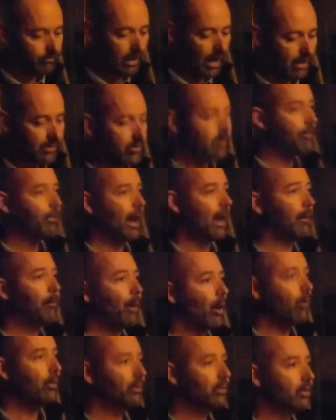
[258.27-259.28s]
has the
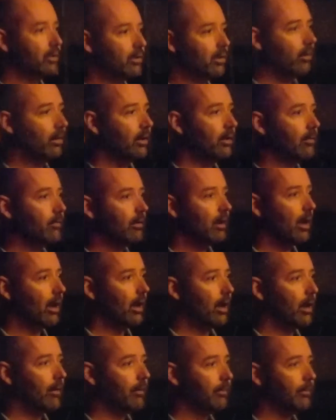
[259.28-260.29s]
backbone to do it.
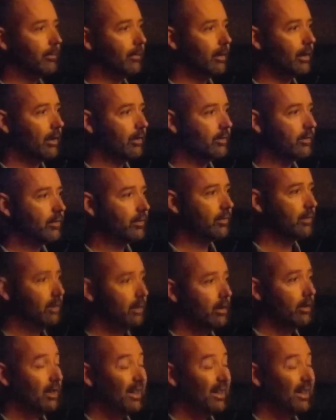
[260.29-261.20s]
Um, it's